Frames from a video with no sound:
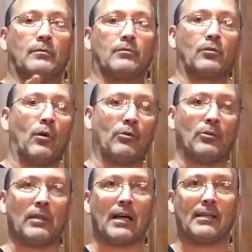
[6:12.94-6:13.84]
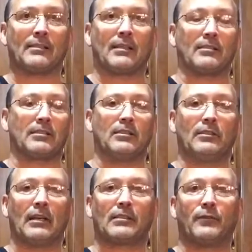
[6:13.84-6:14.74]
to all you guys, I'll see you
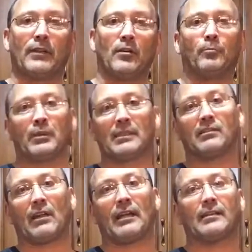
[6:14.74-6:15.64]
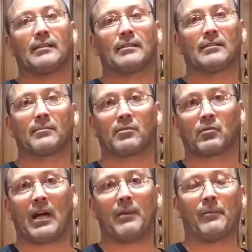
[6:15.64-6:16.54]
in the next video. Please like and
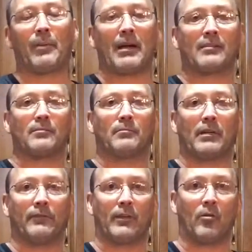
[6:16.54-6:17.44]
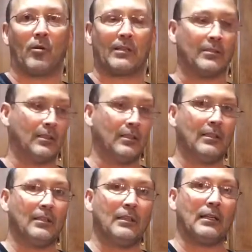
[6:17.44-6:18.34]
subscribe and pass my video on,
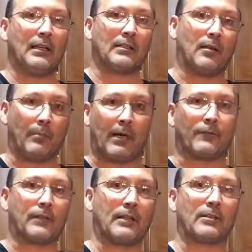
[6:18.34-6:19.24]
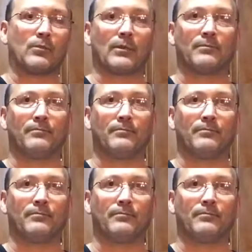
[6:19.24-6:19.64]
and come back for the next one.